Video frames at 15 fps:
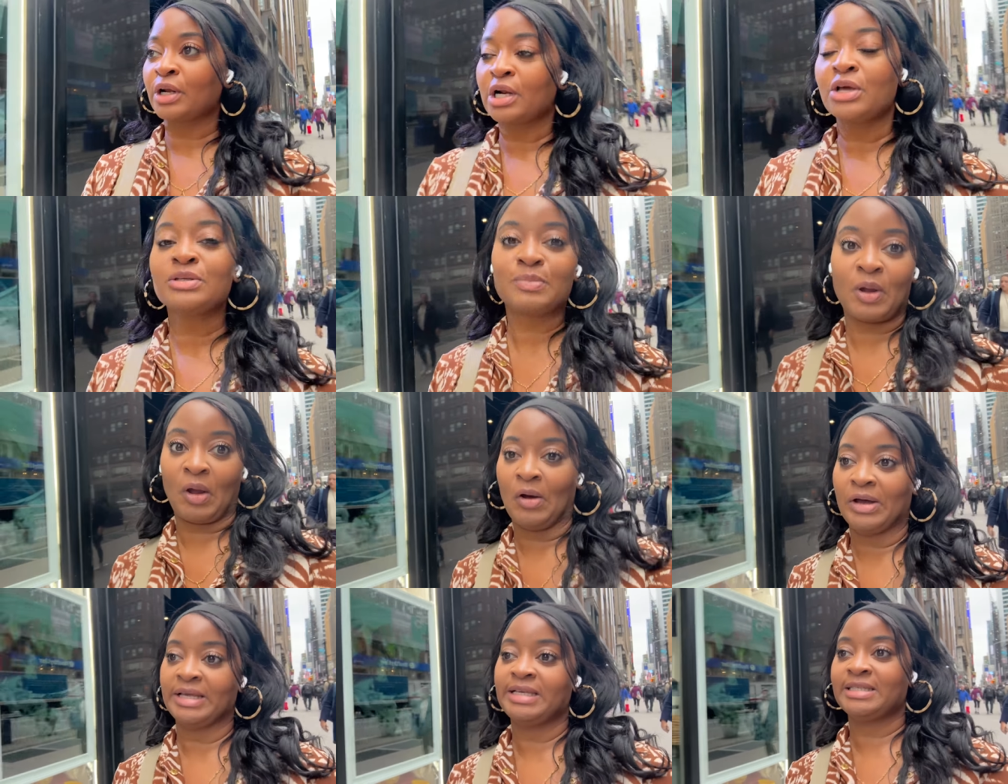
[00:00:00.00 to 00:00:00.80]
close my
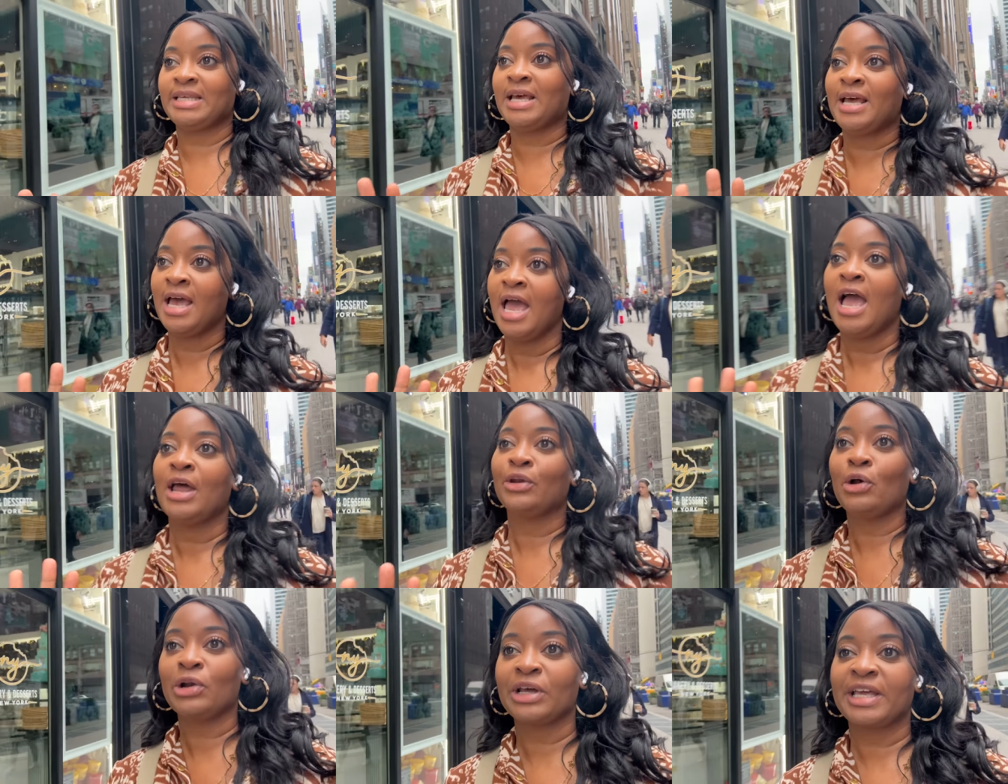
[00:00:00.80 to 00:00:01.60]
eyes,
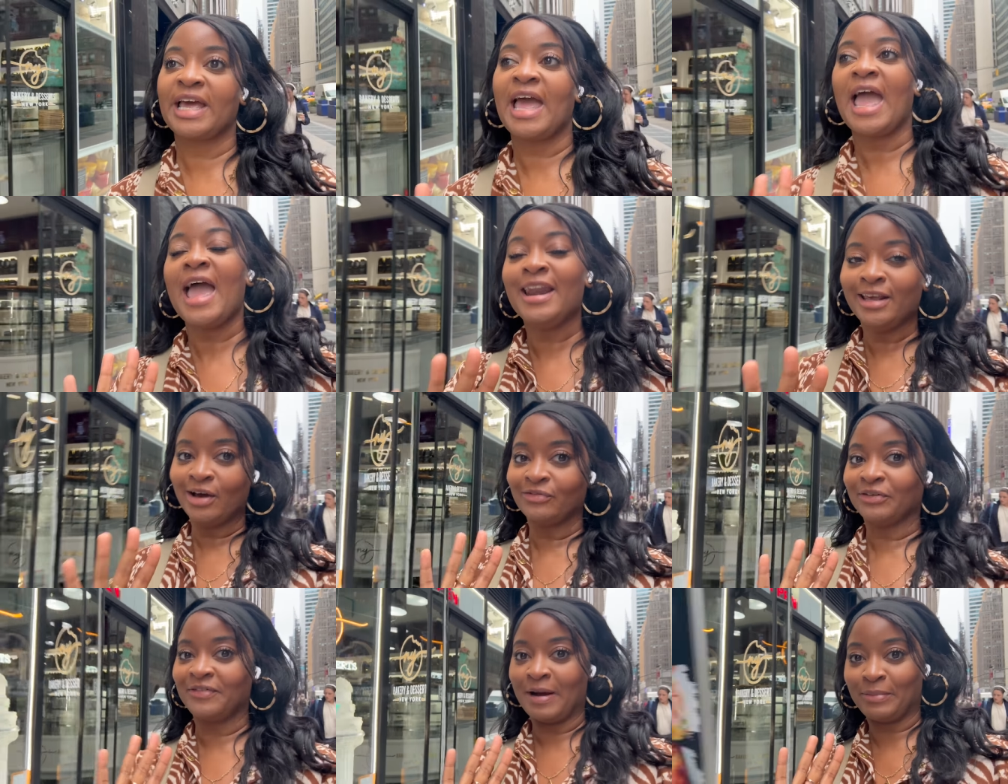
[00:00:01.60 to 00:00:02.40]
not look at any
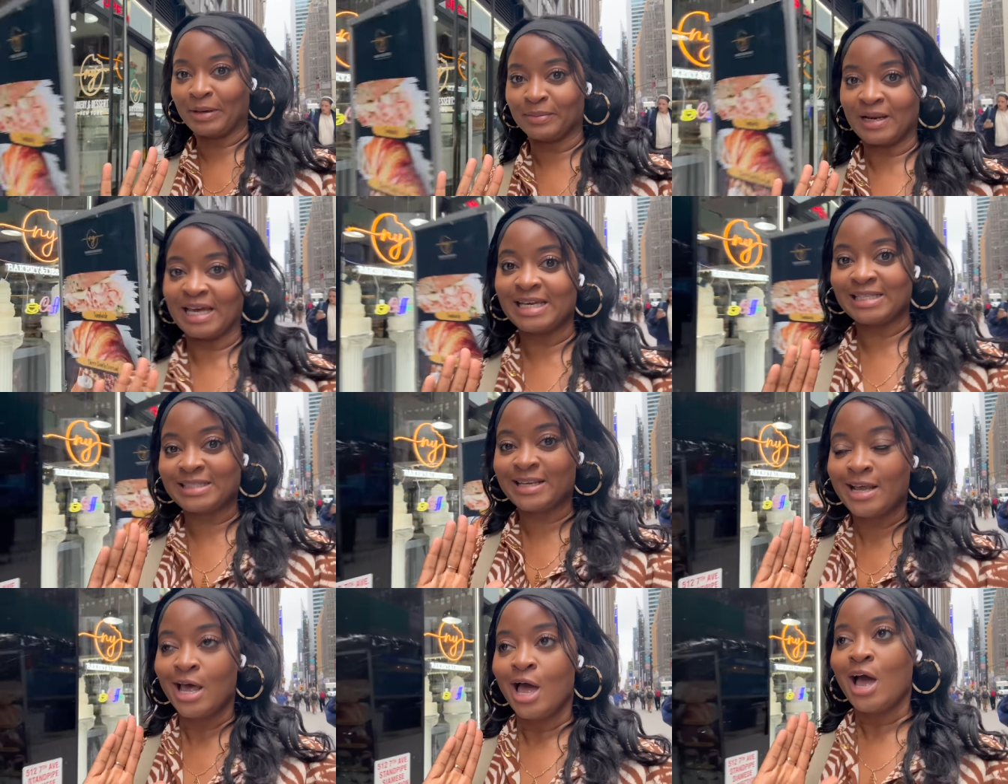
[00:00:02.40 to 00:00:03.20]
other fabric place
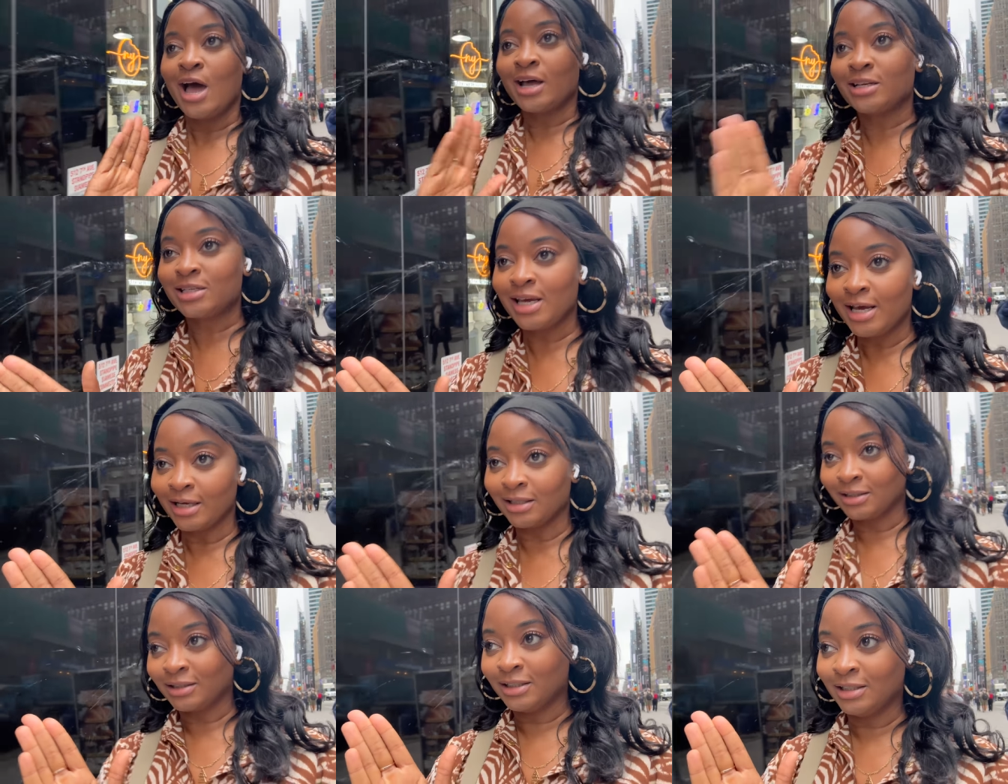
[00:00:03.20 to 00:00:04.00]

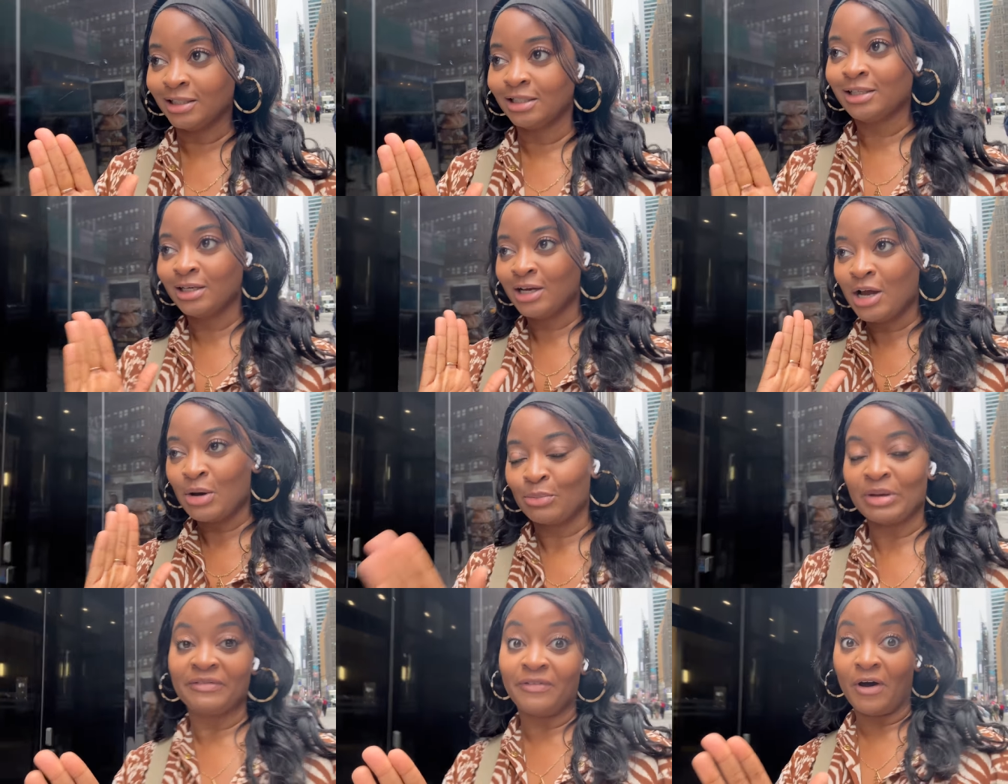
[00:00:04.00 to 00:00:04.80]
until
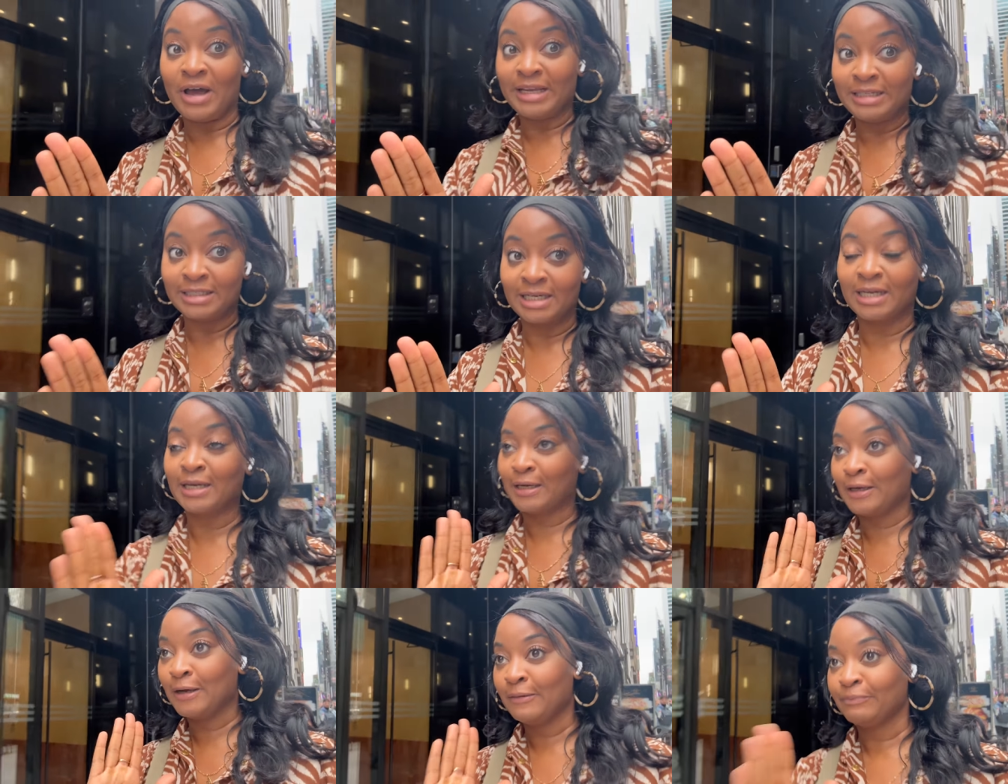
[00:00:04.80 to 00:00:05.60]
we find
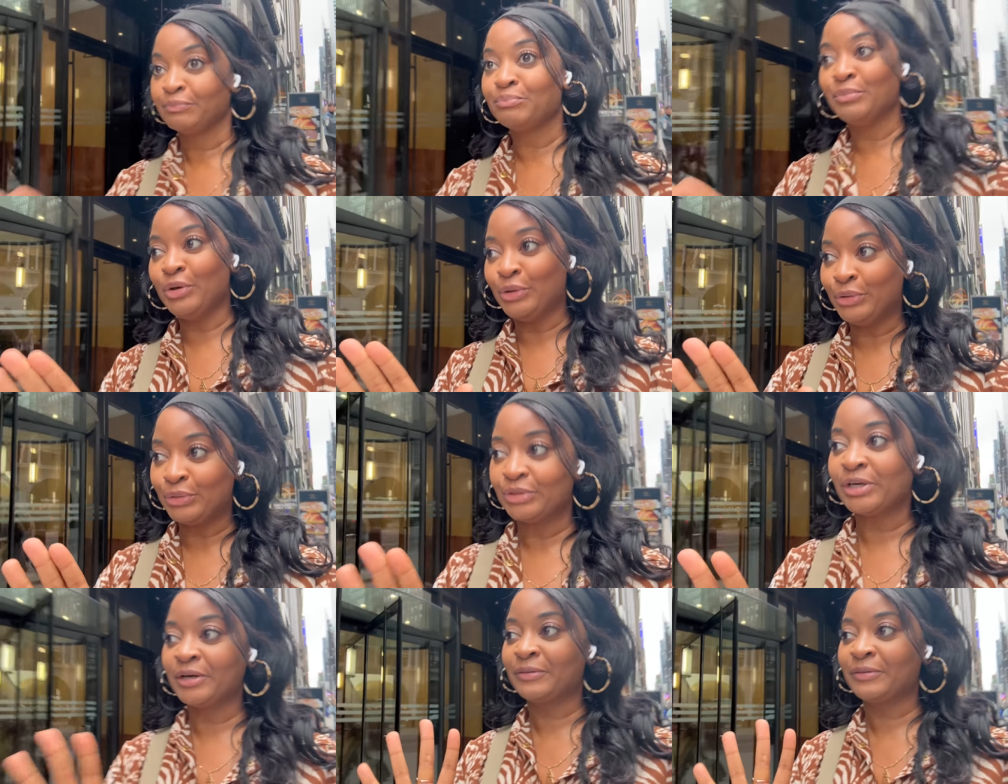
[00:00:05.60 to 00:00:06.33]
Mood.